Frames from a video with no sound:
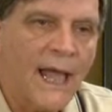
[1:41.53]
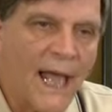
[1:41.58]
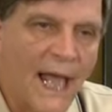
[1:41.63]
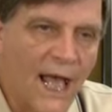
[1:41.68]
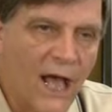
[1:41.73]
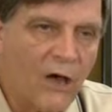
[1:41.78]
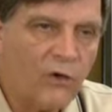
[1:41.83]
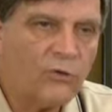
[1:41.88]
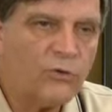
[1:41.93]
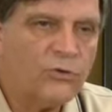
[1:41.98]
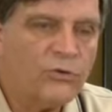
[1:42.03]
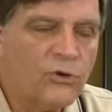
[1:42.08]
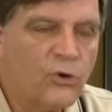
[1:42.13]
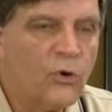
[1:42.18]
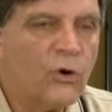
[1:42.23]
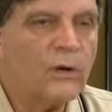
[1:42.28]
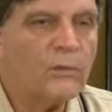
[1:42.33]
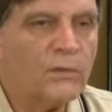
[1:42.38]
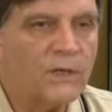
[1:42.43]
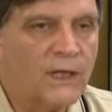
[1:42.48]
how to
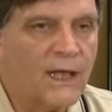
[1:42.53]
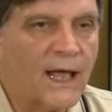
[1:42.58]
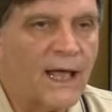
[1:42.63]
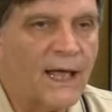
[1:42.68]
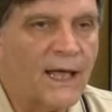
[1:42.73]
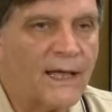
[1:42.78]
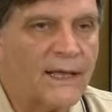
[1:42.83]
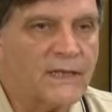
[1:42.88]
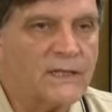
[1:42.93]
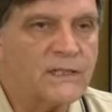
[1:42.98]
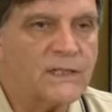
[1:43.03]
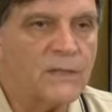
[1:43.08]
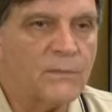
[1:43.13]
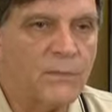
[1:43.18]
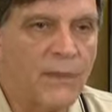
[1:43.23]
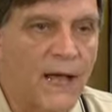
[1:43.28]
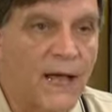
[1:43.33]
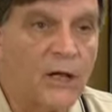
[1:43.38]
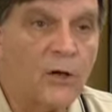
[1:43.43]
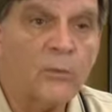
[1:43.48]
normalize the
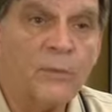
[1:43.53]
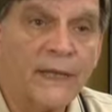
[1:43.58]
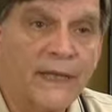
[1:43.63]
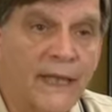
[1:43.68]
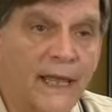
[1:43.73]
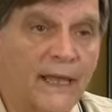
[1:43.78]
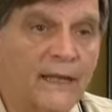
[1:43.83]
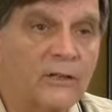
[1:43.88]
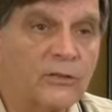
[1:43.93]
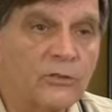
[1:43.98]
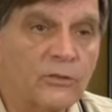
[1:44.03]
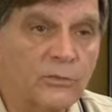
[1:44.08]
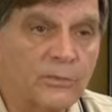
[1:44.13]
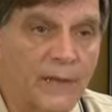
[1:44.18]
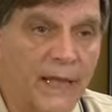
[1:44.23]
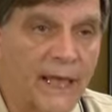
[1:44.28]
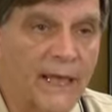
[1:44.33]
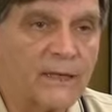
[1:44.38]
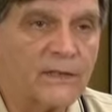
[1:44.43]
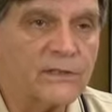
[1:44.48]
biomechanical
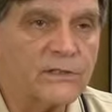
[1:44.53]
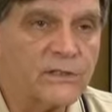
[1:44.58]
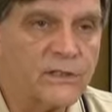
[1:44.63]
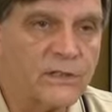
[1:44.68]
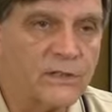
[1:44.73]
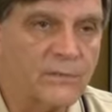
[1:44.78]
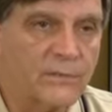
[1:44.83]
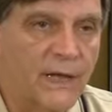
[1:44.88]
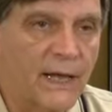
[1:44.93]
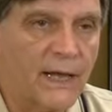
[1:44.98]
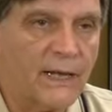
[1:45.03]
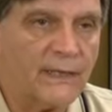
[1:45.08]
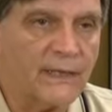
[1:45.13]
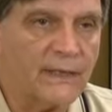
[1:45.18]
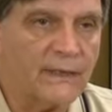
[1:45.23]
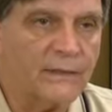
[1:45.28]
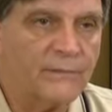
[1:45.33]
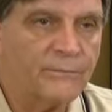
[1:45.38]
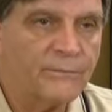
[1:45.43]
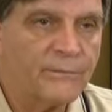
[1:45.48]
patterns of the
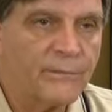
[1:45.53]
body